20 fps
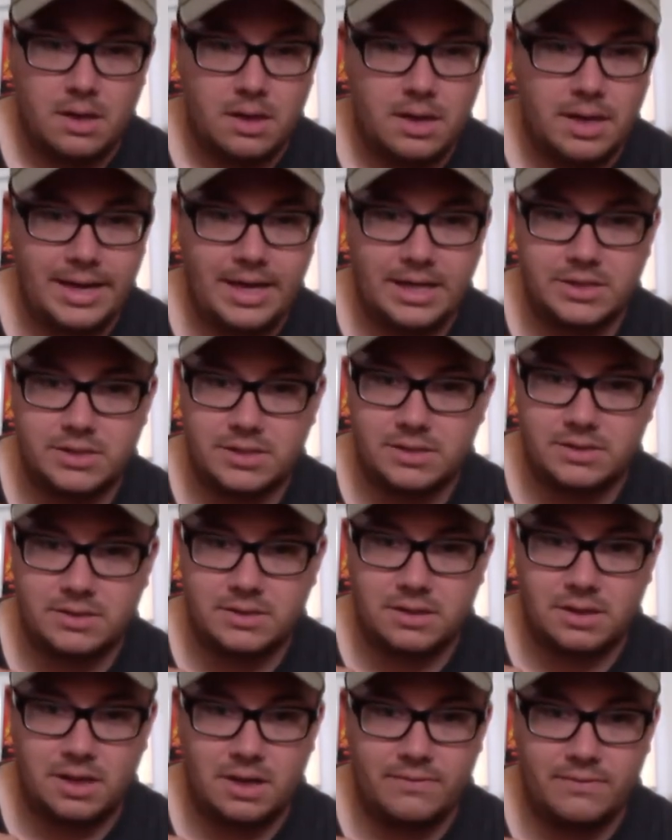and I
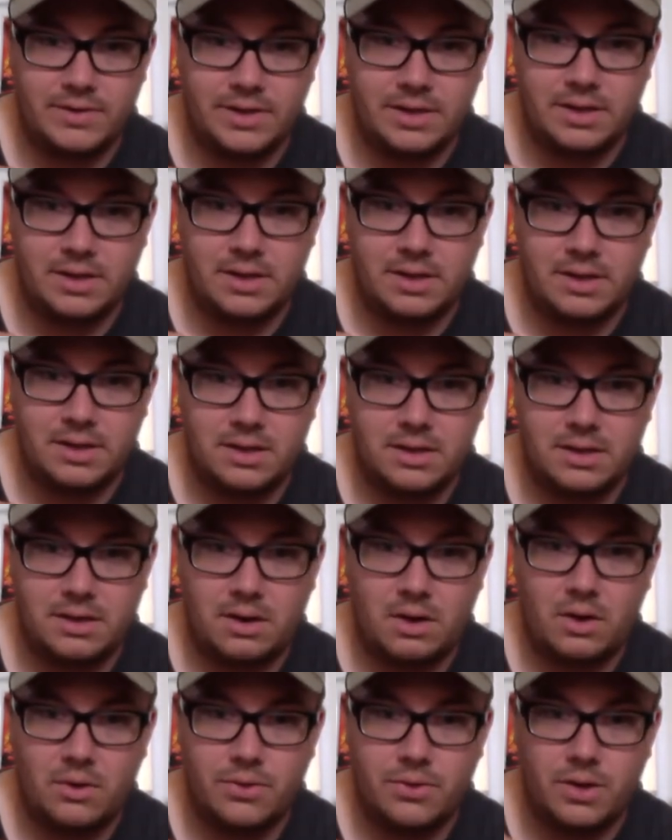just love it.
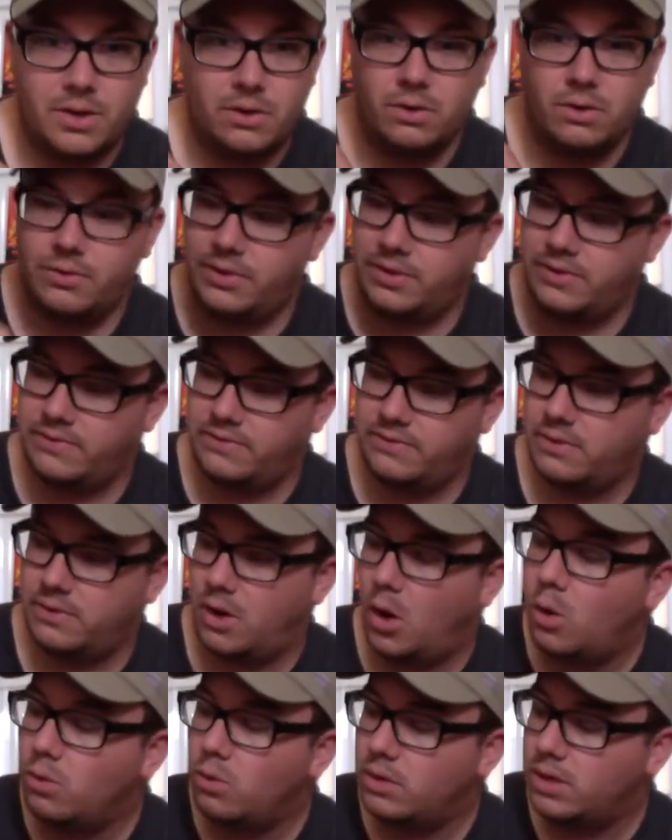Although this is
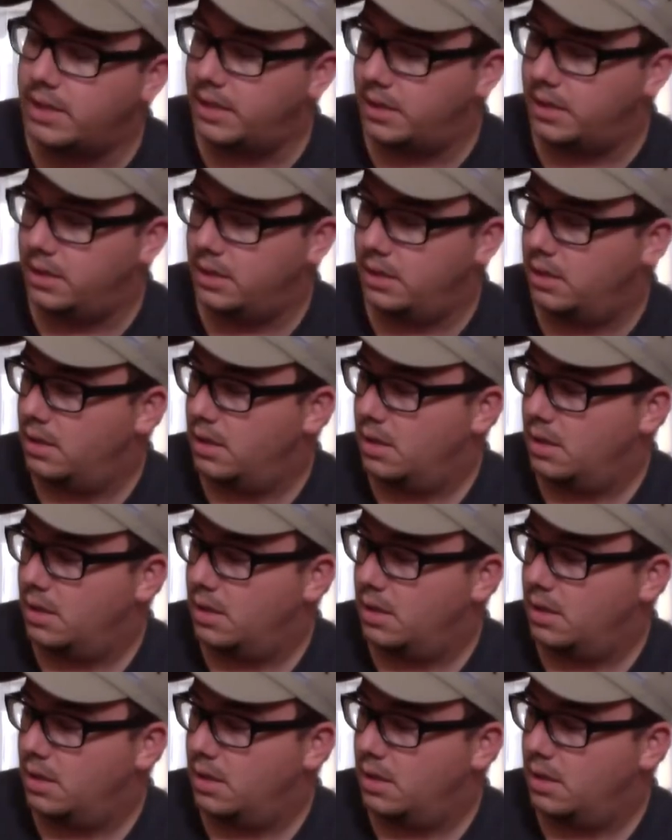only